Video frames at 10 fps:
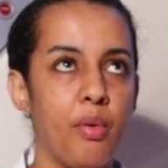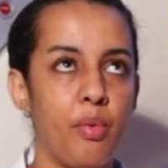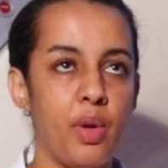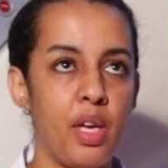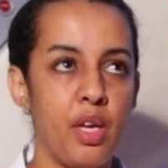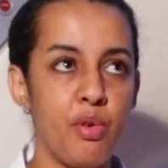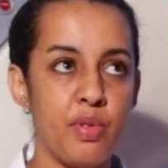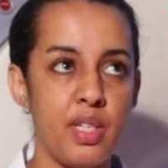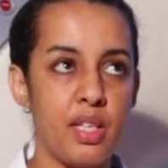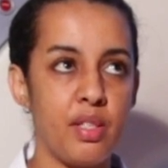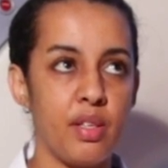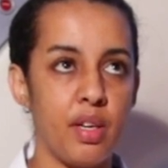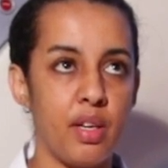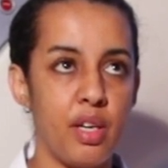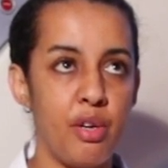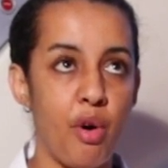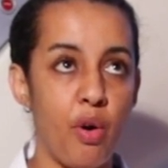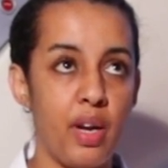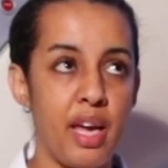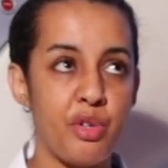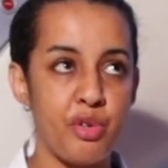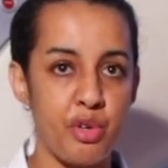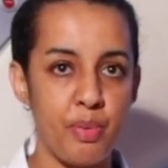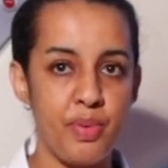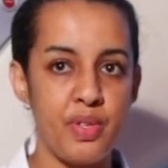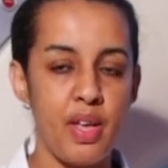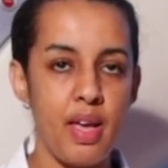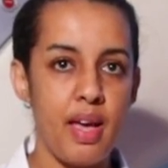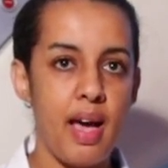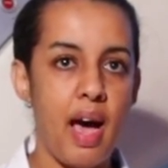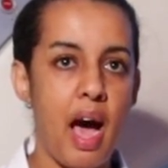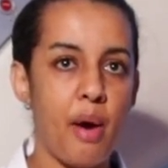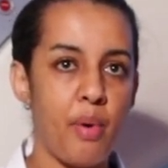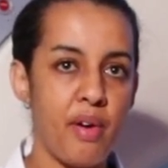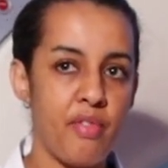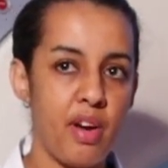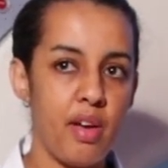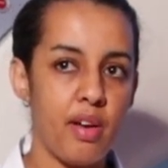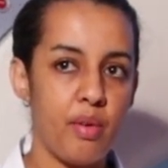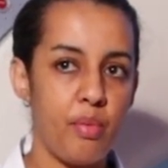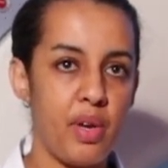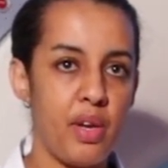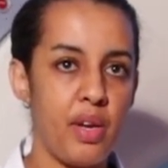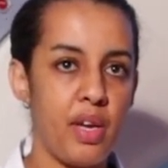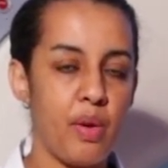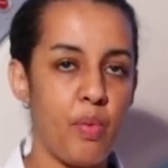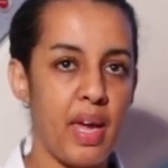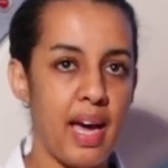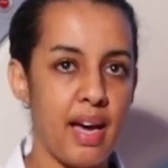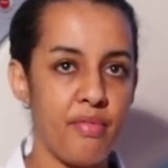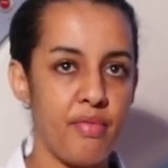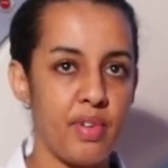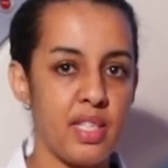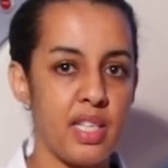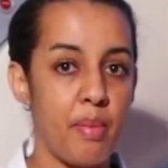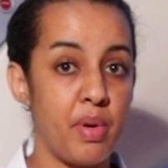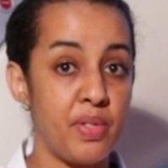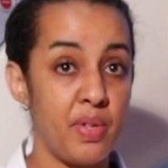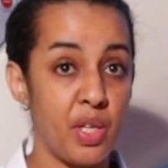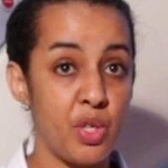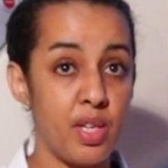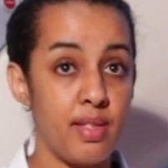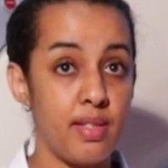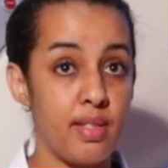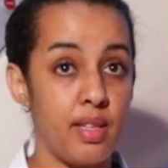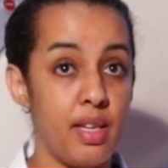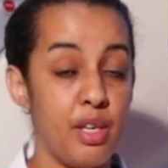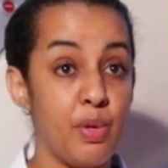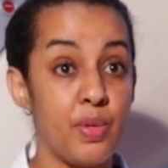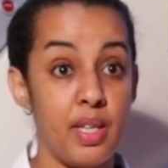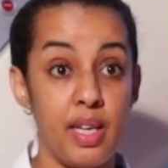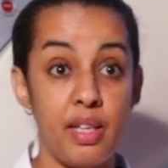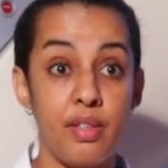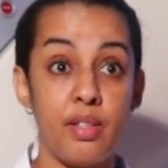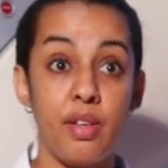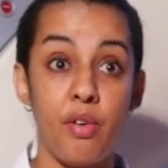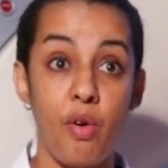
We use it in all age groups. However, we have some restrictions in using it